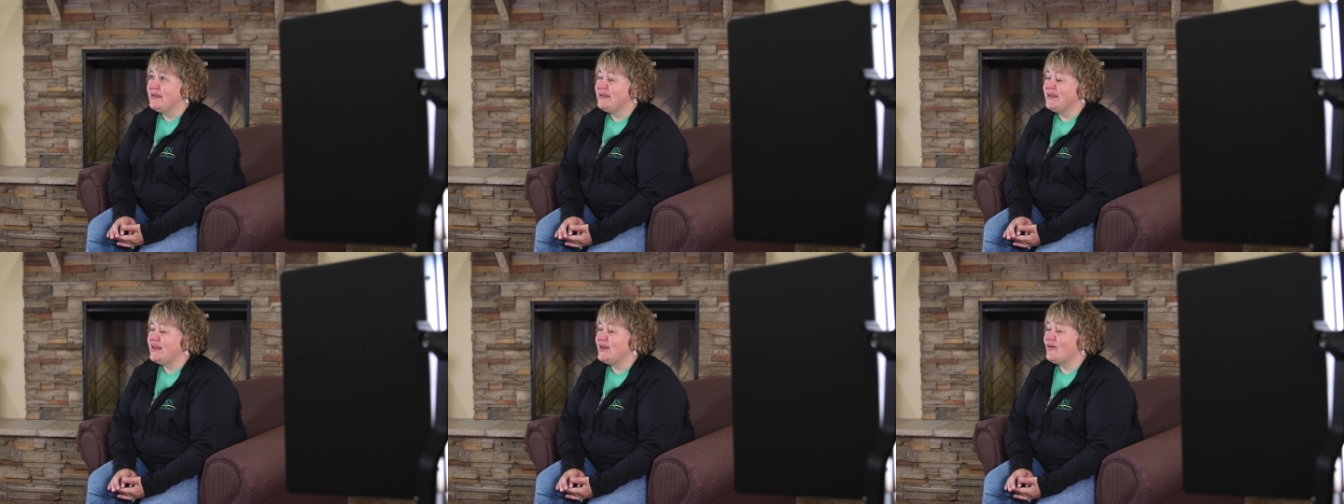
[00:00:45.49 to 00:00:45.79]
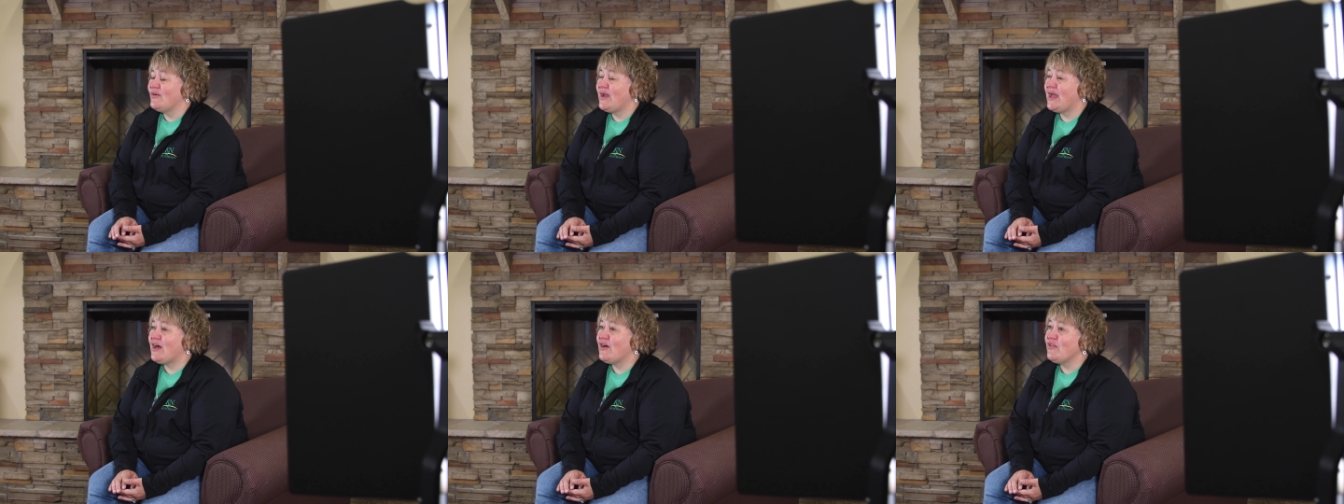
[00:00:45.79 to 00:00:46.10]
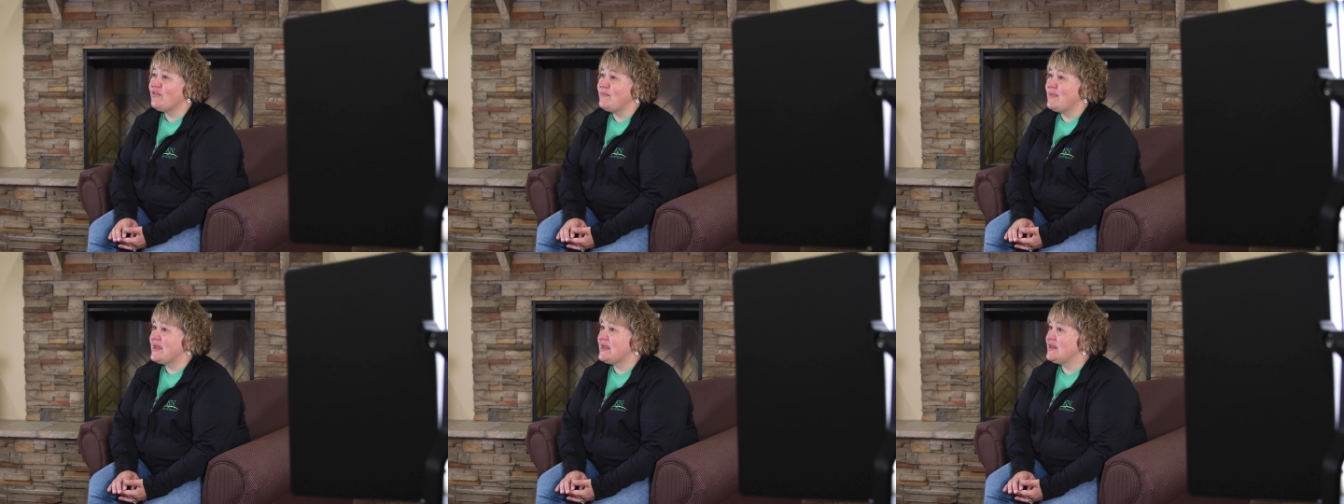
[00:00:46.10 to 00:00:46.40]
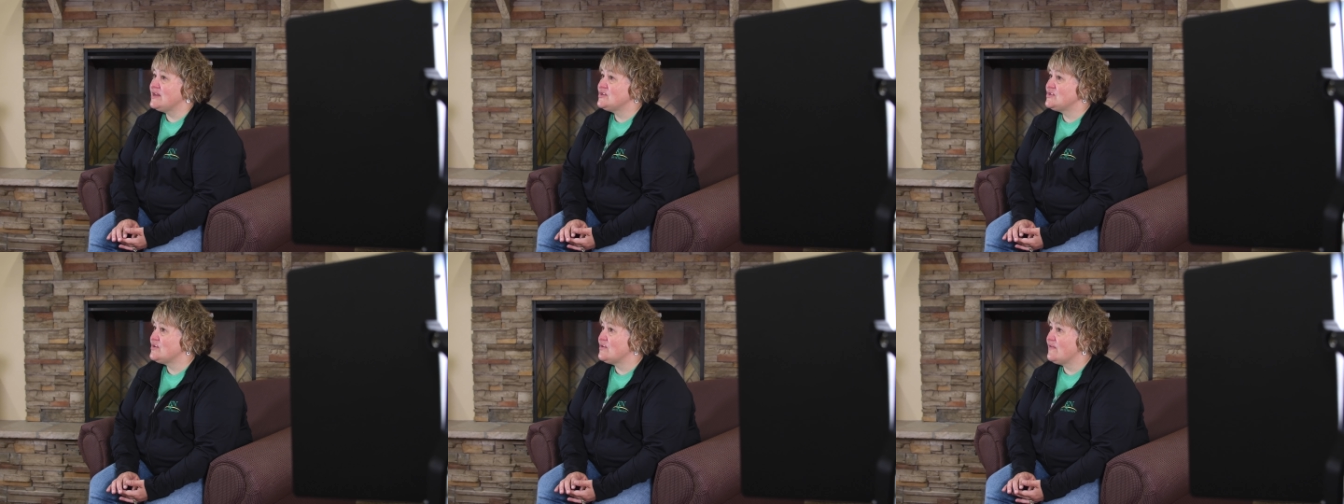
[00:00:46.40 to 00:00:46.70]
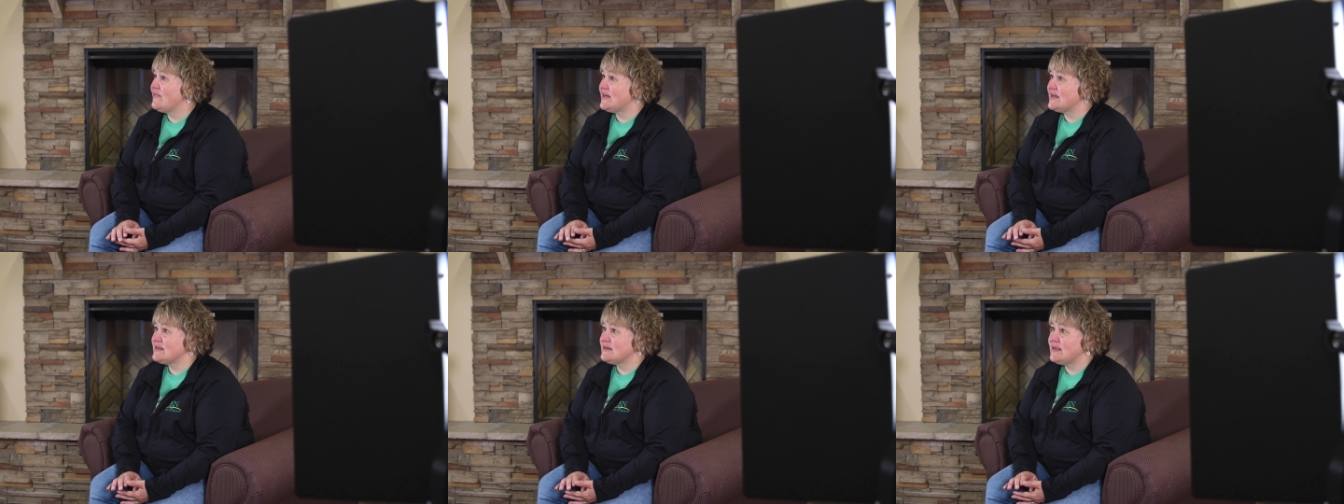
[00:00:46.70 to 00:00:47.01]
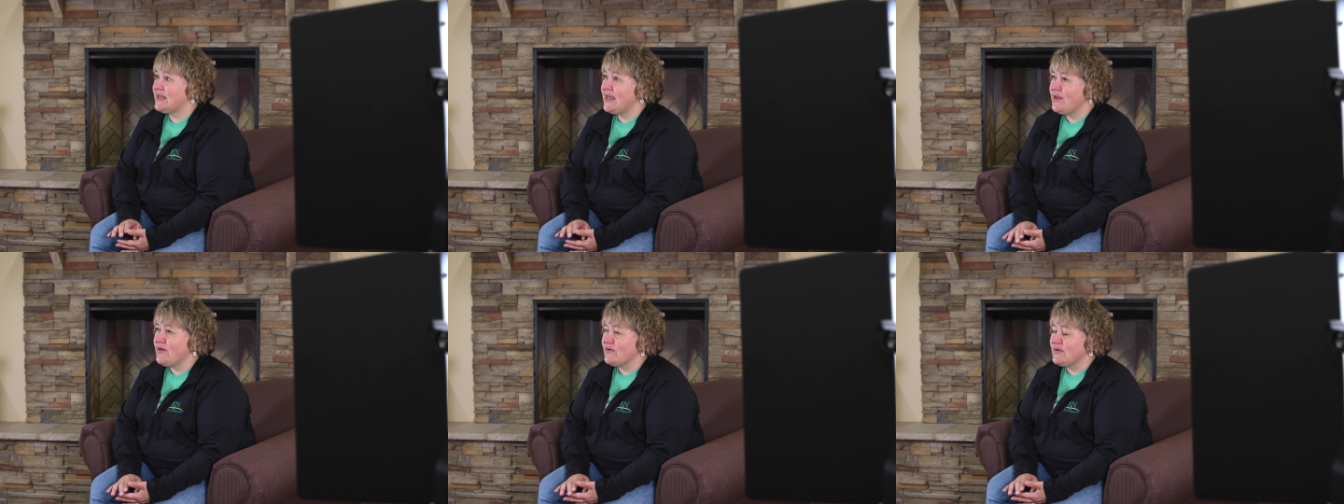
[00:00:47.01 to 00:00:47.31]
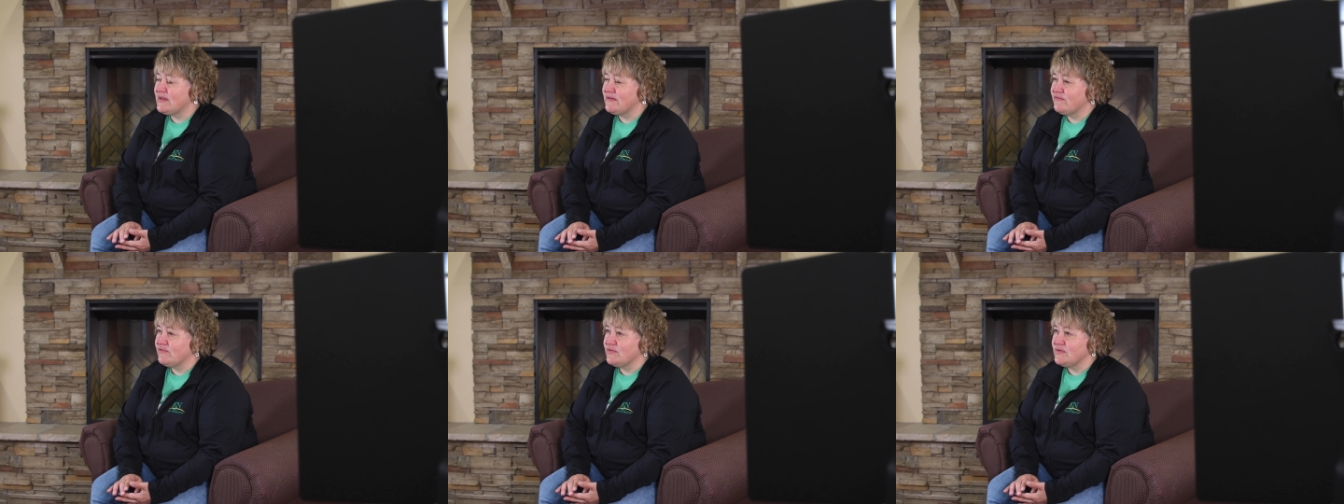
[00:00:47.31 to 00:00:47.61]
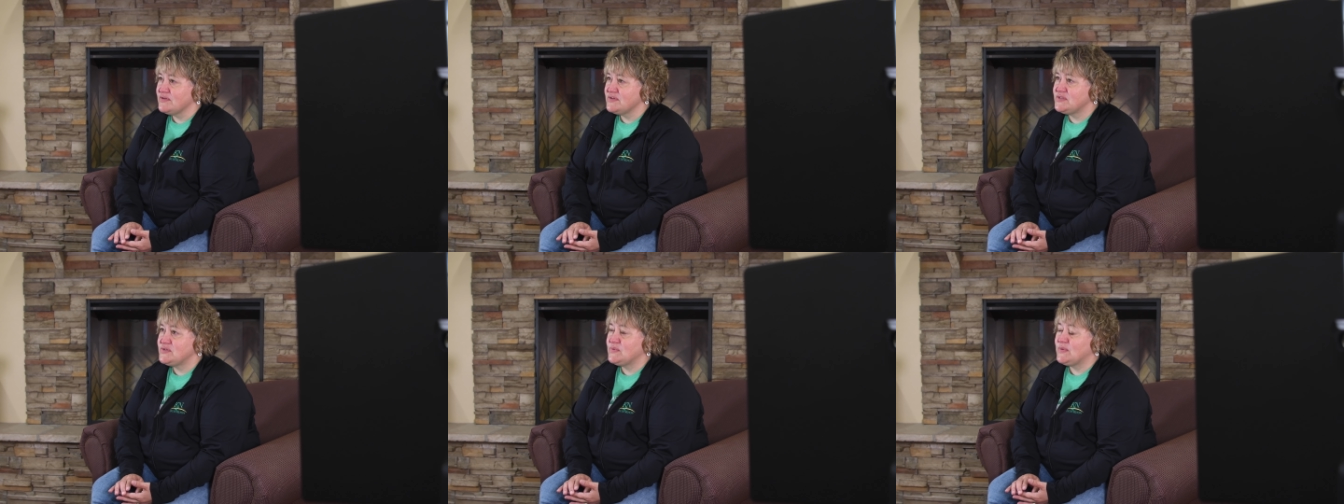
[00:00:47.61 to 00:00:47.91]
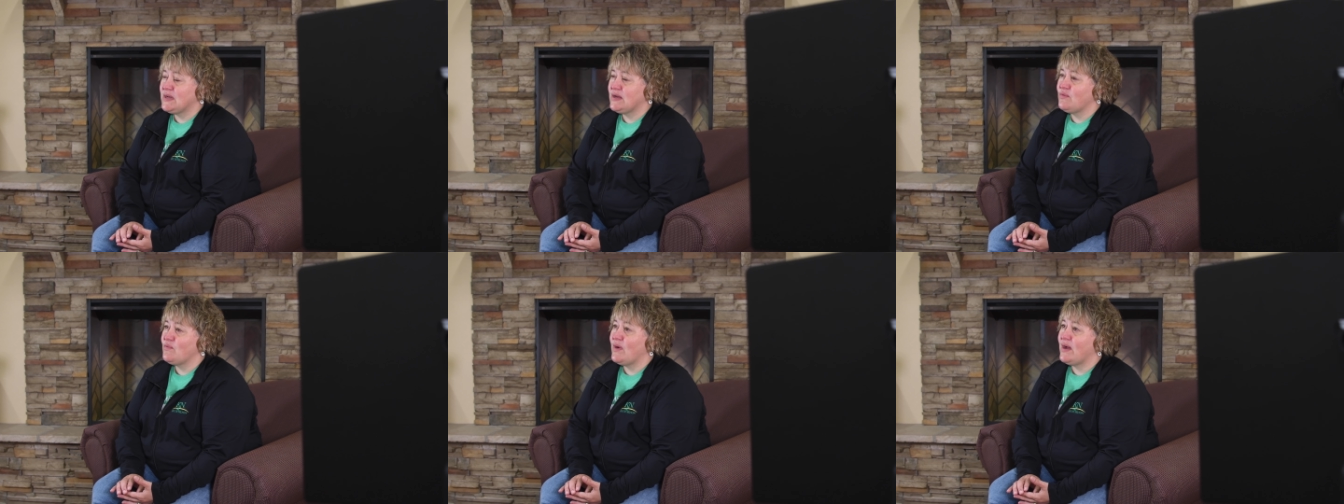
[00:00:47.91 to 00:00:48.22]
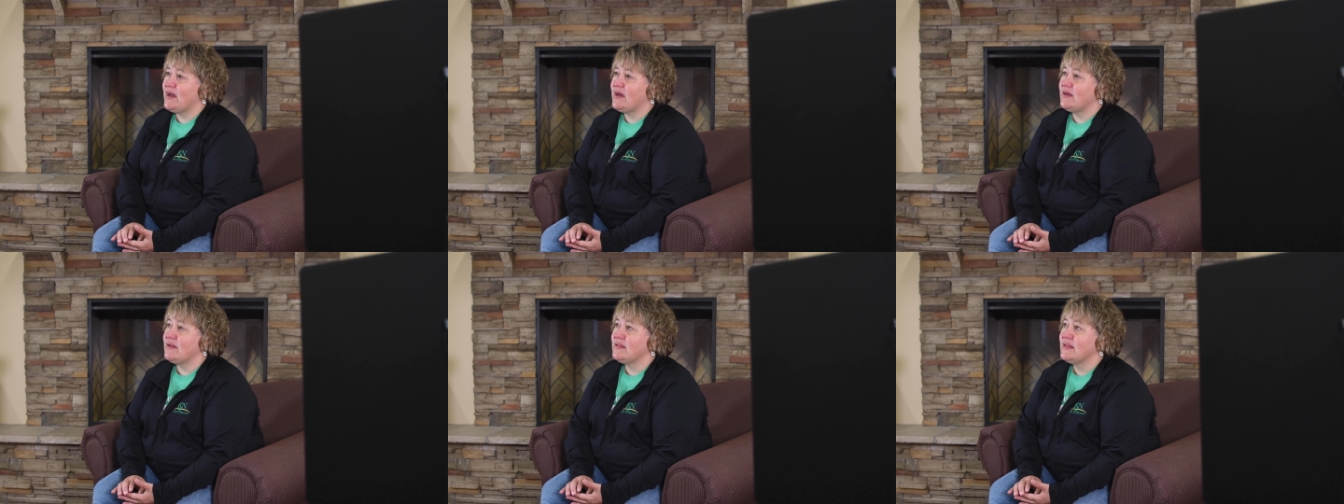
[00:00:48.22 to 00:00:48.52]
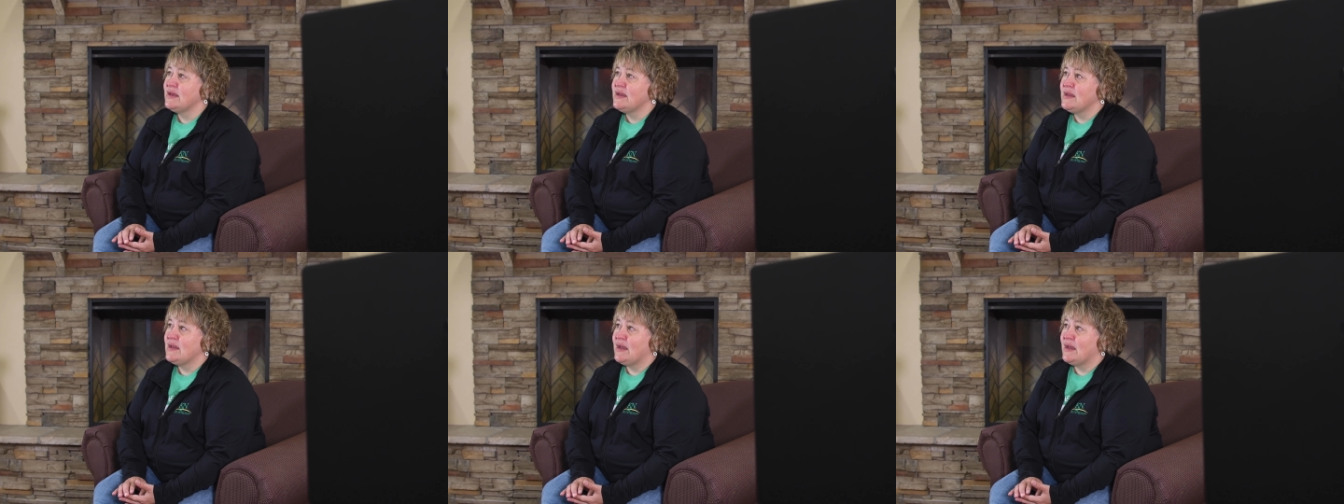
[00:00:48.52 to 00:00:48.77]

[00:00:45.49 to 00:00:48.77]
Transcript: you know, health, making sure that caregiver is doing well,